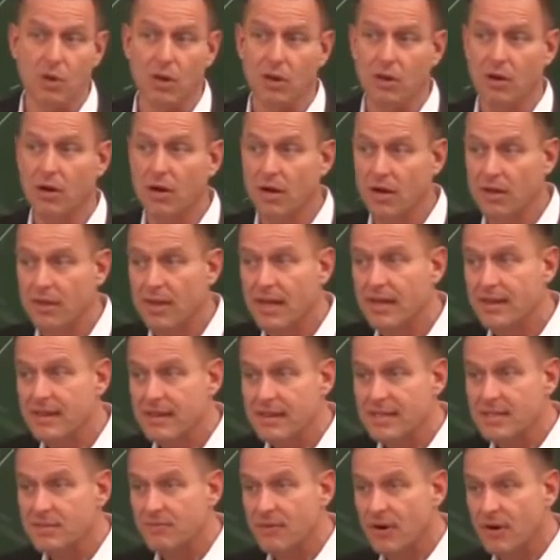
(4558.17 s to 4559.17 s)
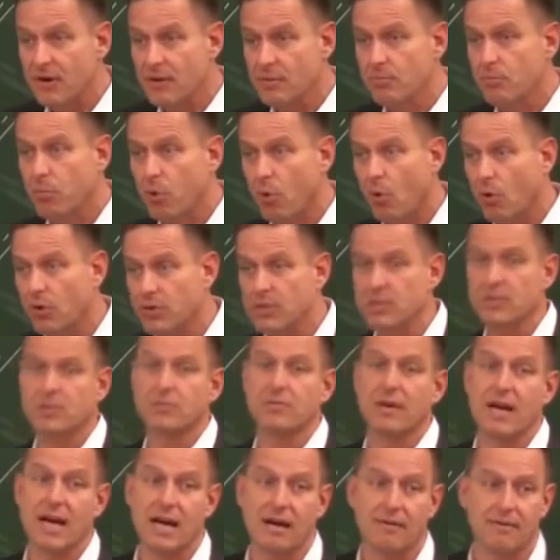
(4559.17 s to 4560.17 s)
And we learn that it's very
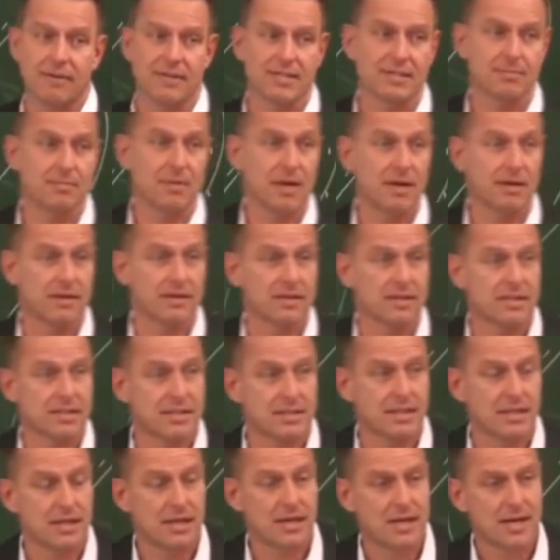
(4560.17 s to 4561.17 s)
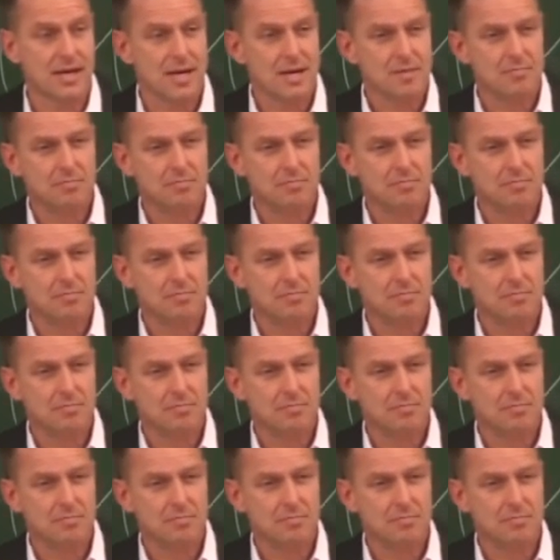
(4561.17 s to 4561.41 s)
important to have these methods